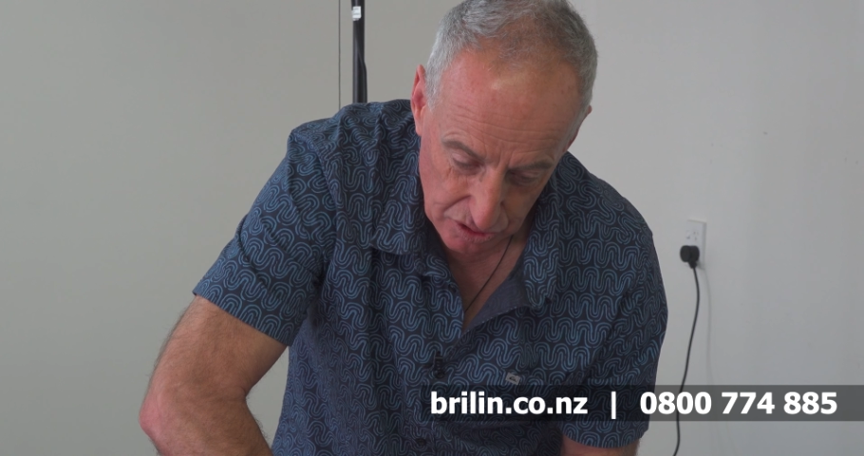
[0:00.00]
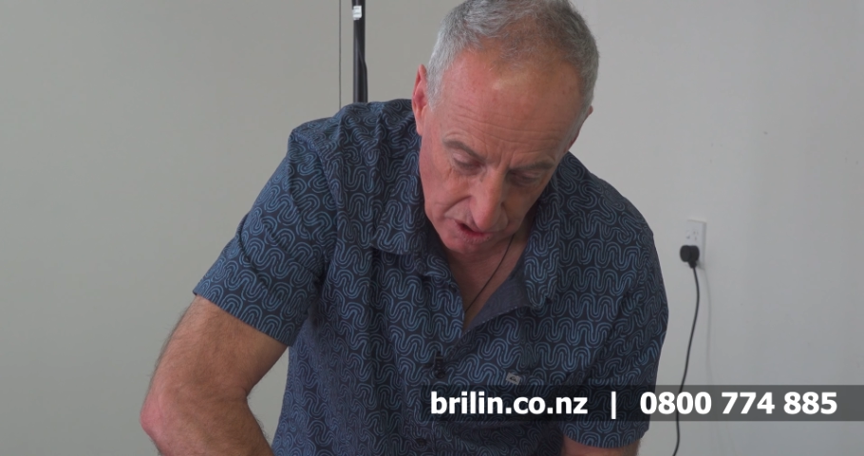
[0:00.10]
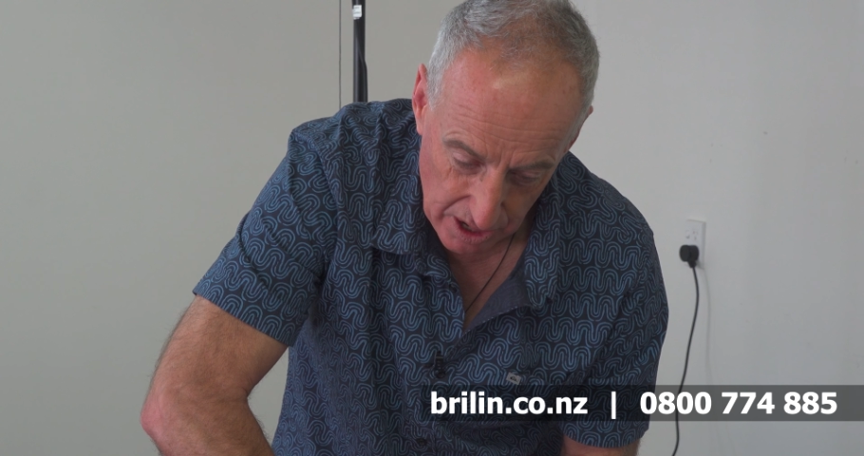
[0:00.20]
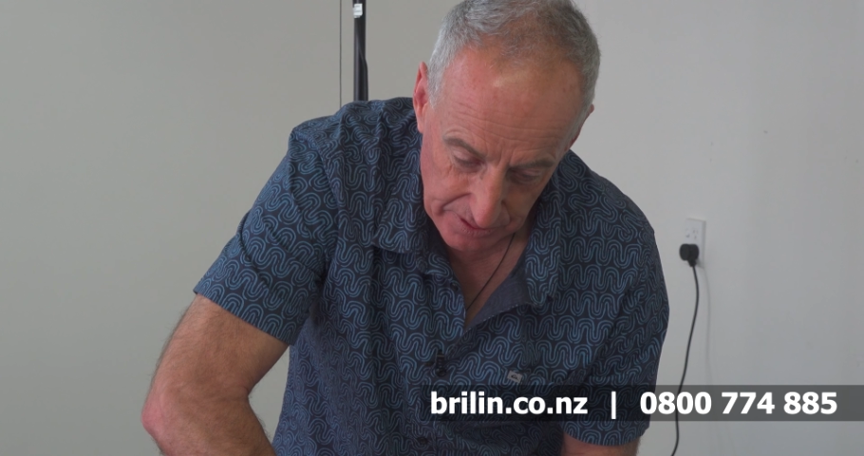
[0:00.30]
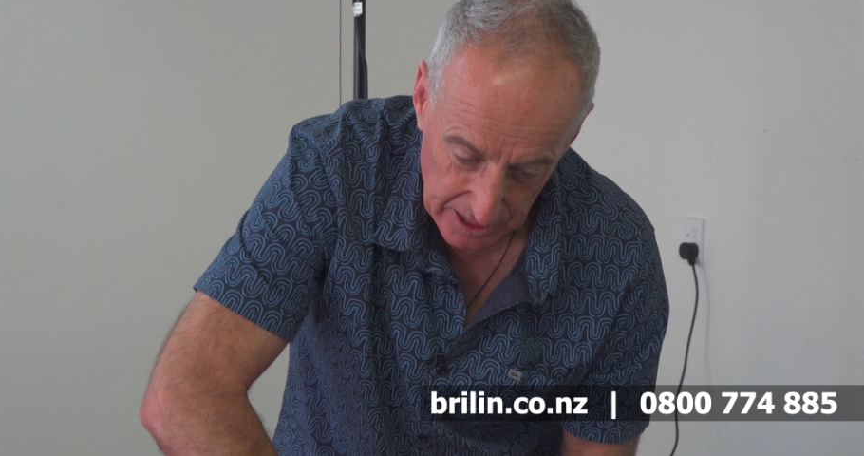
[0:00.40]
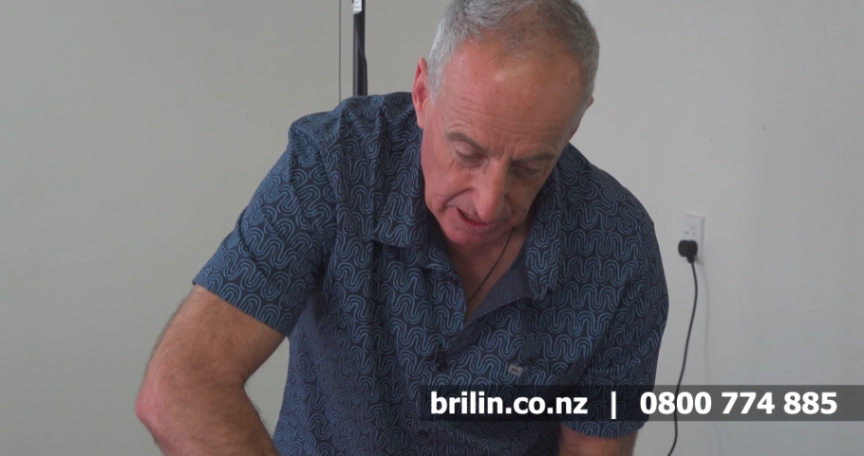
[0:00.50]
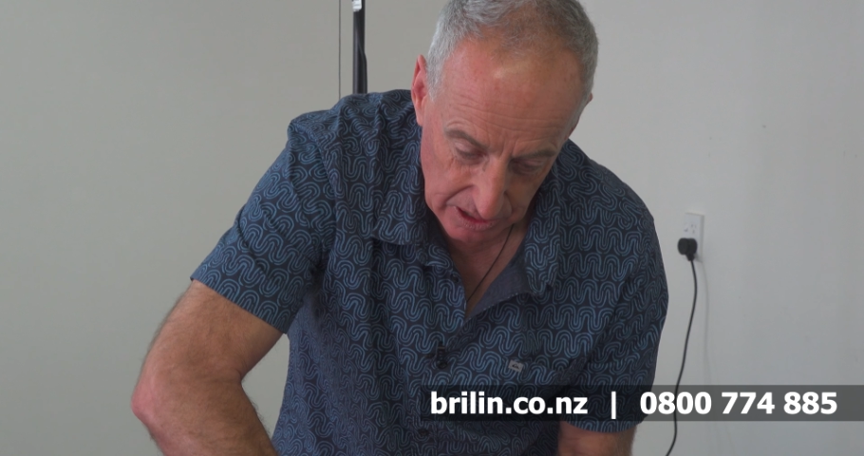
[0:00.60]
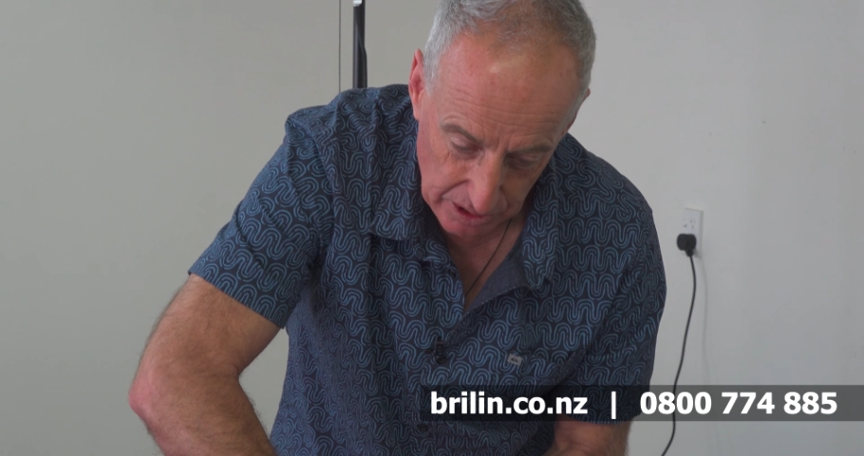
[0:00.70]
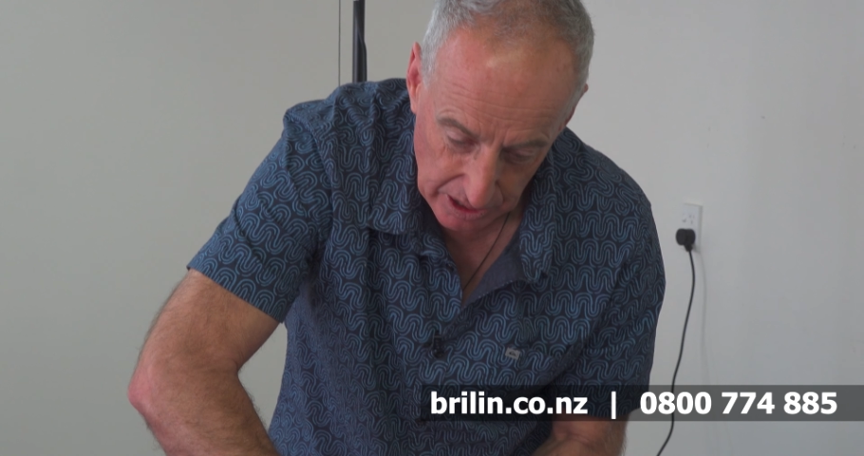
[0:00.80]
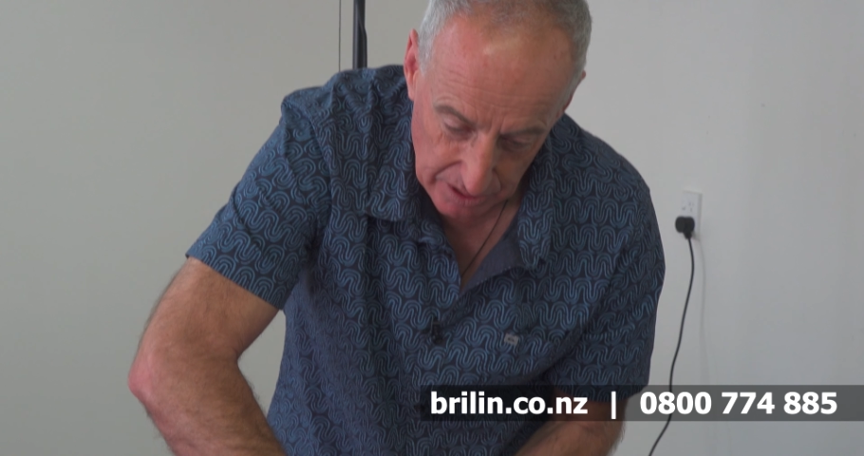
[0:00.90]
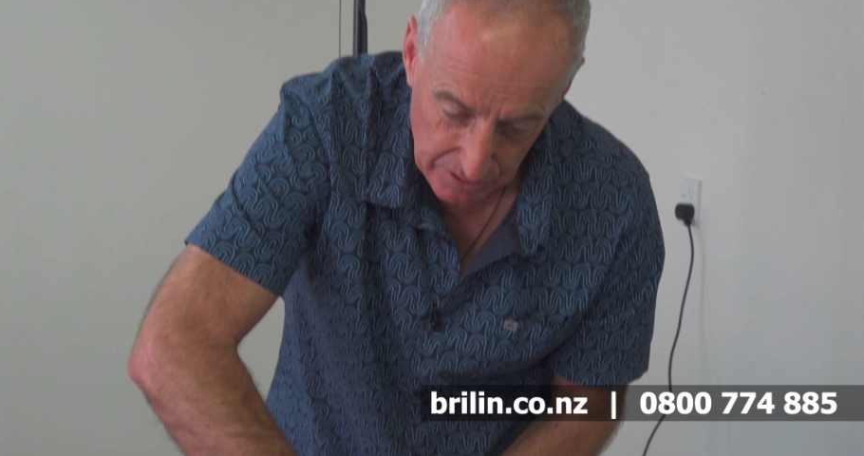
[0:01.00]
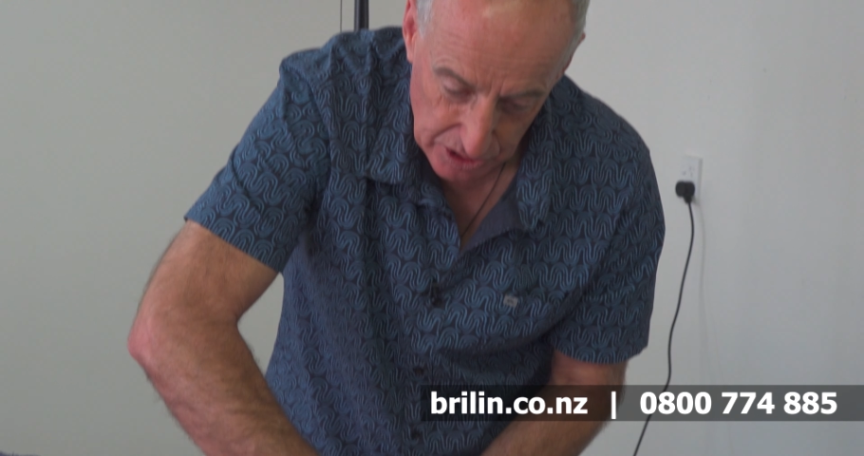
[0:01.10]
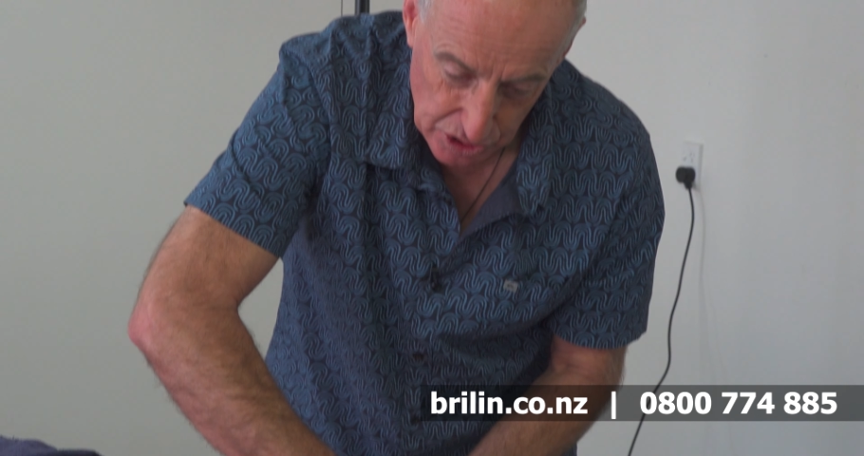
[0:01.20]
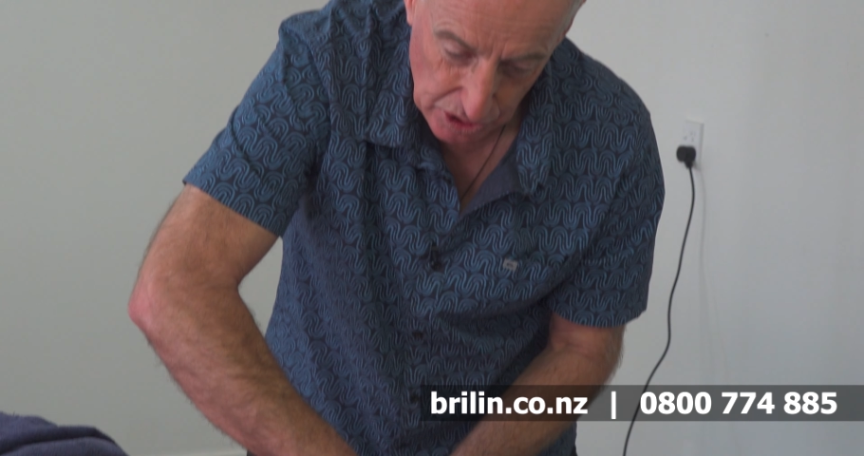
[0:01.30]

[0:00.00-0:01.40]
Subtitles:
As a trigger point